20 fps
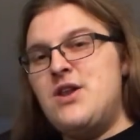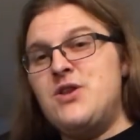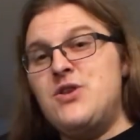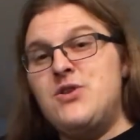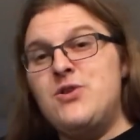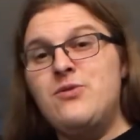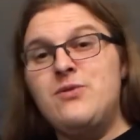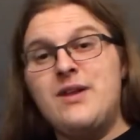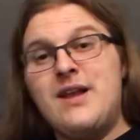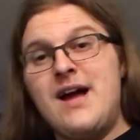
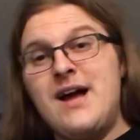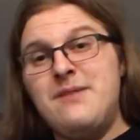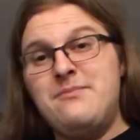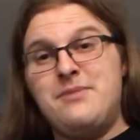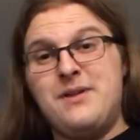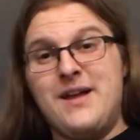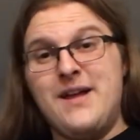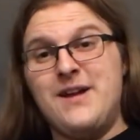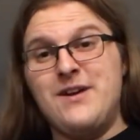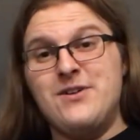New Light
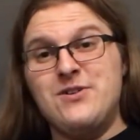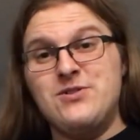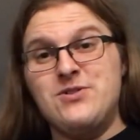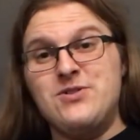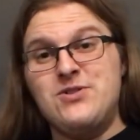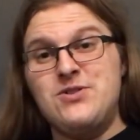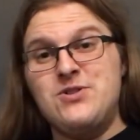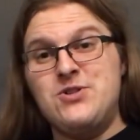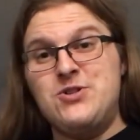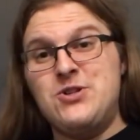
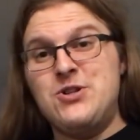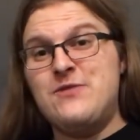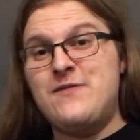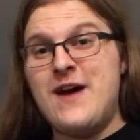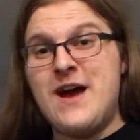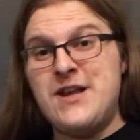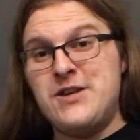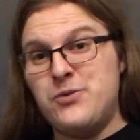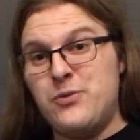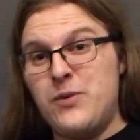players should have
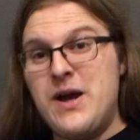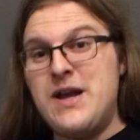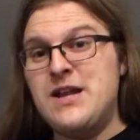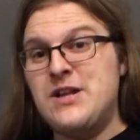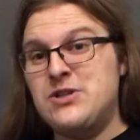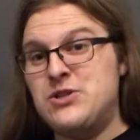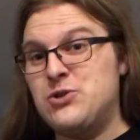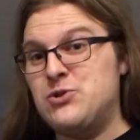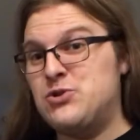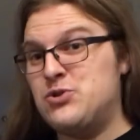had to wait
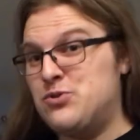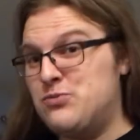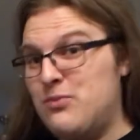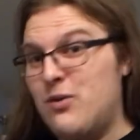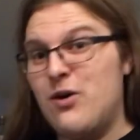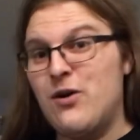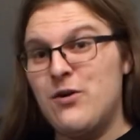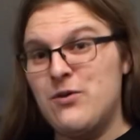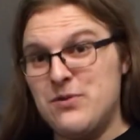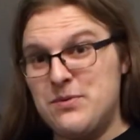until
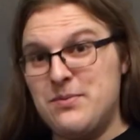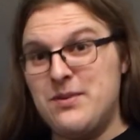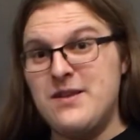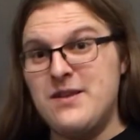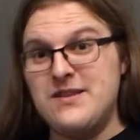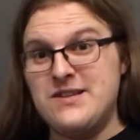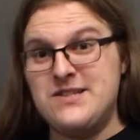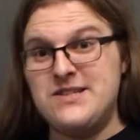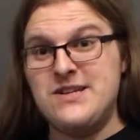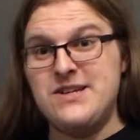tomorrow to play
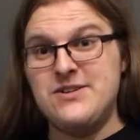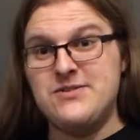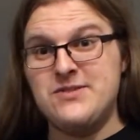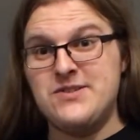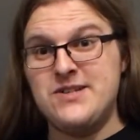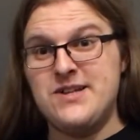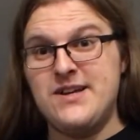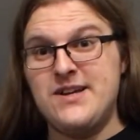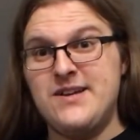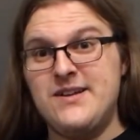this
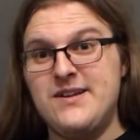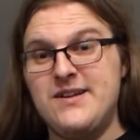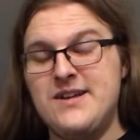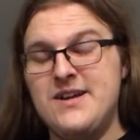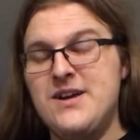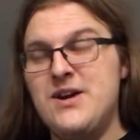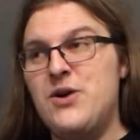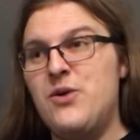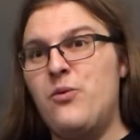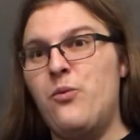DLC.
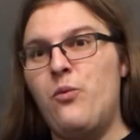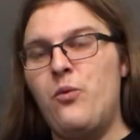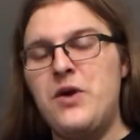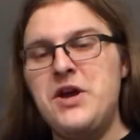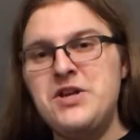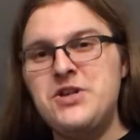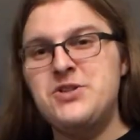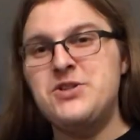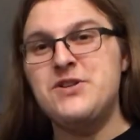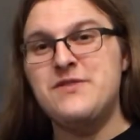
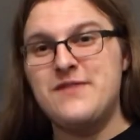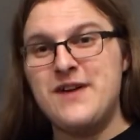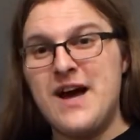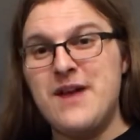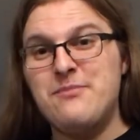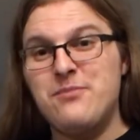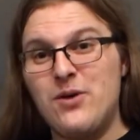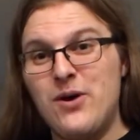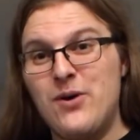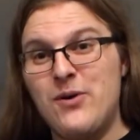We should have
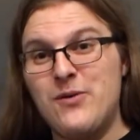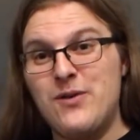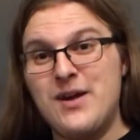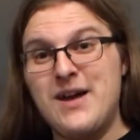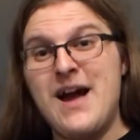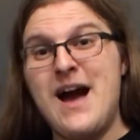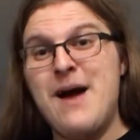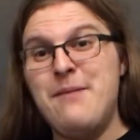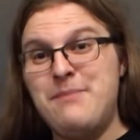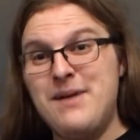gotten priority.
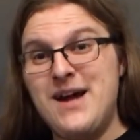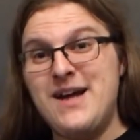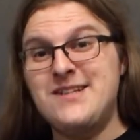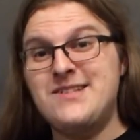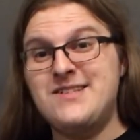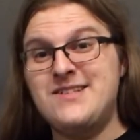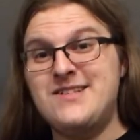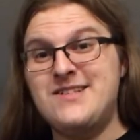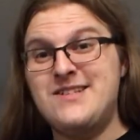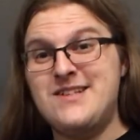I paid
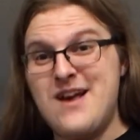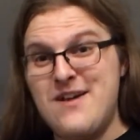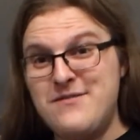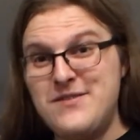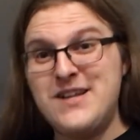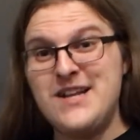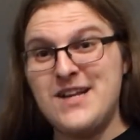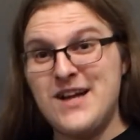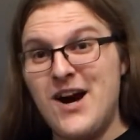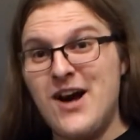
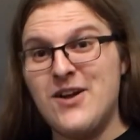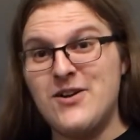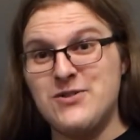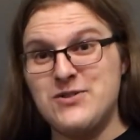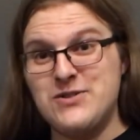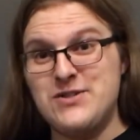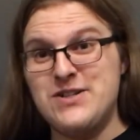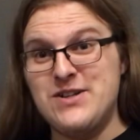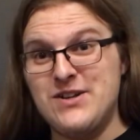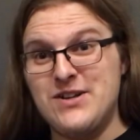
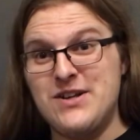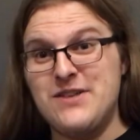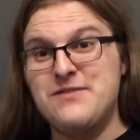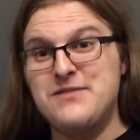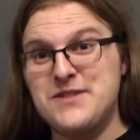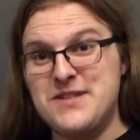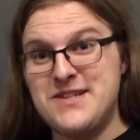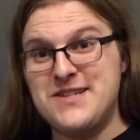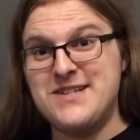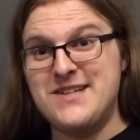$70 nearly
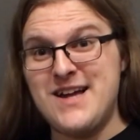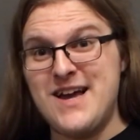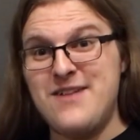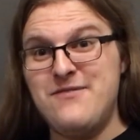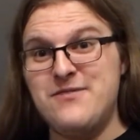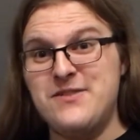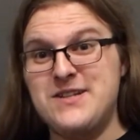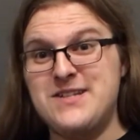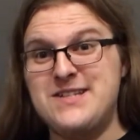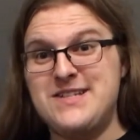for this game,
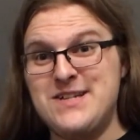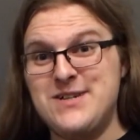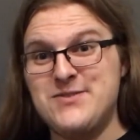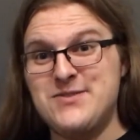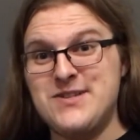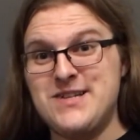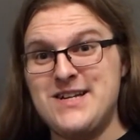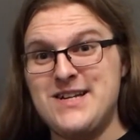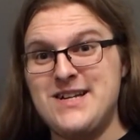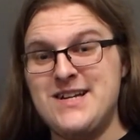for this
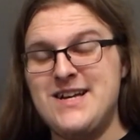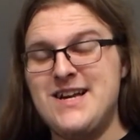DLC.